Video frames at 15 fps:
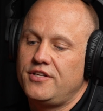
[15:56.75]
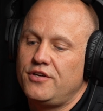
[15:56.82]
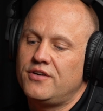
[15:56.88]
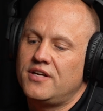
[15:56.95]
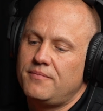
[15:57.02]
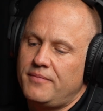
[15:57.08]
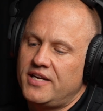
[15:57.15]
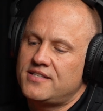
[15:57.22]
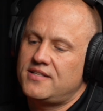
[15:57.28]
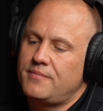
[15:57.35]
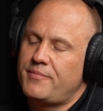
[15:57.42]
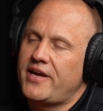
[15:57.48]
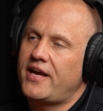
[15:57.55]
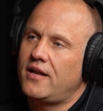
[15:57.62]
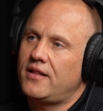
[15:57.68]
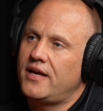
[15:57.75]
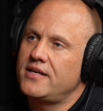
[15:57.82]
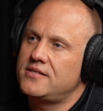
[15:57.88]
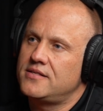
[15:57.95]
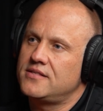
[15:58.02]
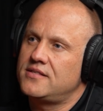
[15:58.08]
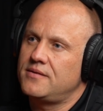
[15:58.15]
You can mix the
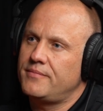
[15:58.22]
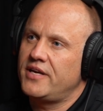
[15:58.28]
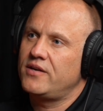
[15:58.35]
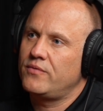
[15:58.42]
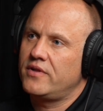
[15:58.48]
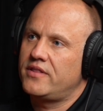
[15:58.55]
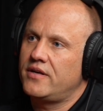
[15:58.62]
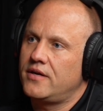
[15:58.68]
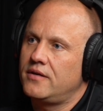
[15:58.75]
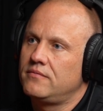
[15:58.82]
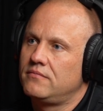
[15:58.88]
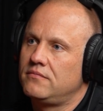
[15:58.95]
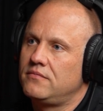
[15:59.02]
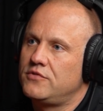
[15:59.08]
panelized system in with a